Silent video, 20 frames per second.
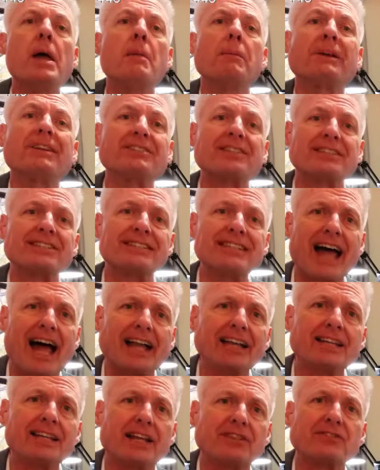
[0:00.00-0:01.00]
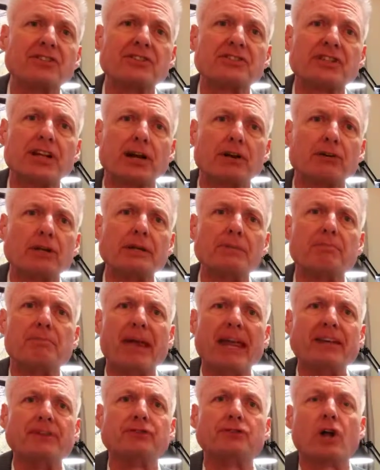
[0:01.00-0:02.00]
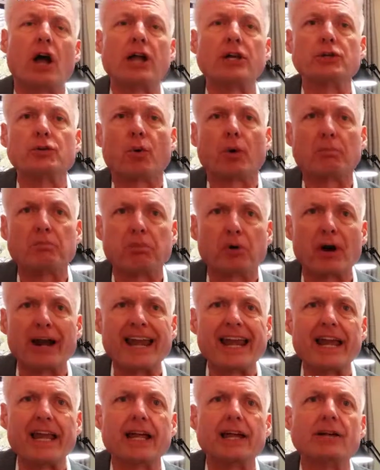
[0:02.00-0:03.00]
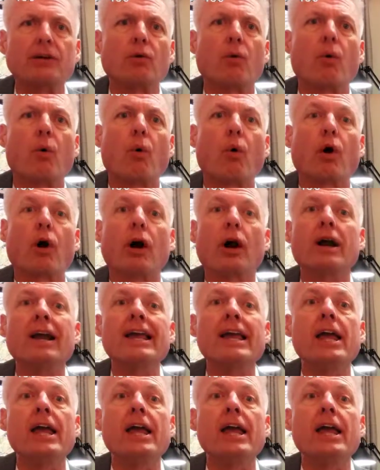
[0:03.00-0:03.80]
because it's not necessarily based on your brand or